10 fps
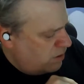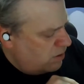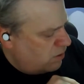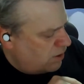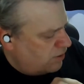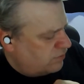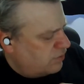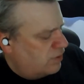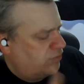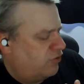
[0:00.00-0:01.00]
Okay,
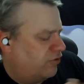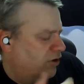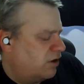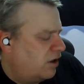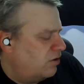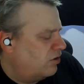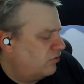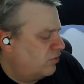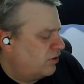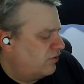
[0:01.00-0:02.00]
so I was just looking at it. I
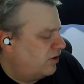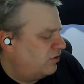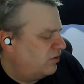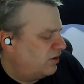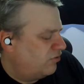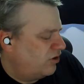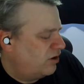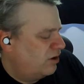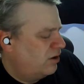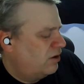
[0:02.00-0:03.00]
just want to see. So it gives you
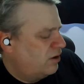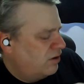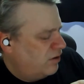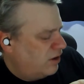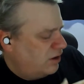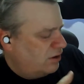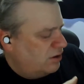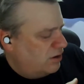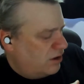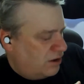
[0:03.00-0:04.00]
the
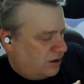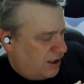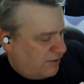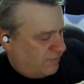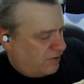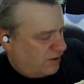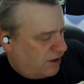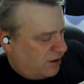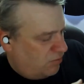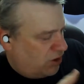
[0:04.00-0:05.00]
left
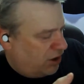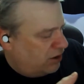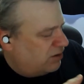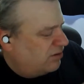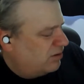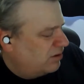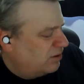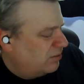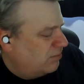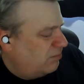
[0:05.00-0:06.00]
and right
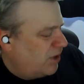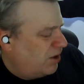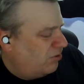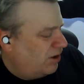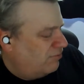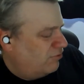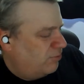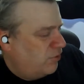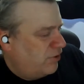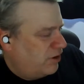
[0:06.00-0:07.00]
battery levels,
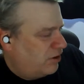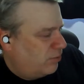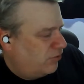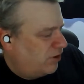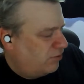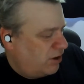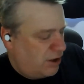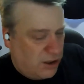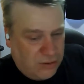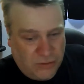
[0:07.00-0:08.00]
both at 100% right
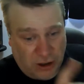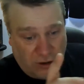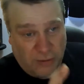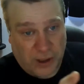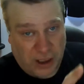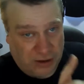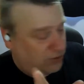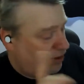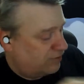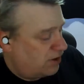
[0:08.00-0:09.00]
now, right out of the box.
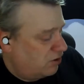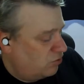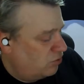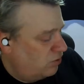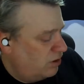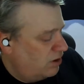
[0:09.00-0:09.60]
So that's kind of cool.